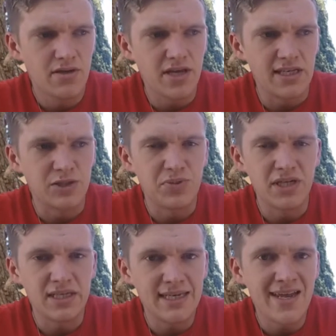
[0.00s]
things. But
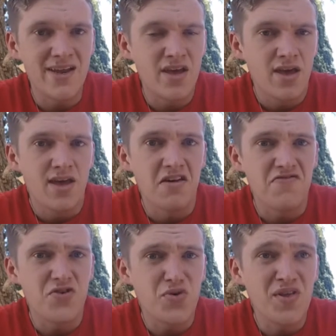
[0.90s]
again,
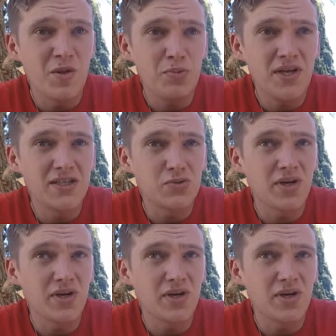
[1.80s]
if you're in the place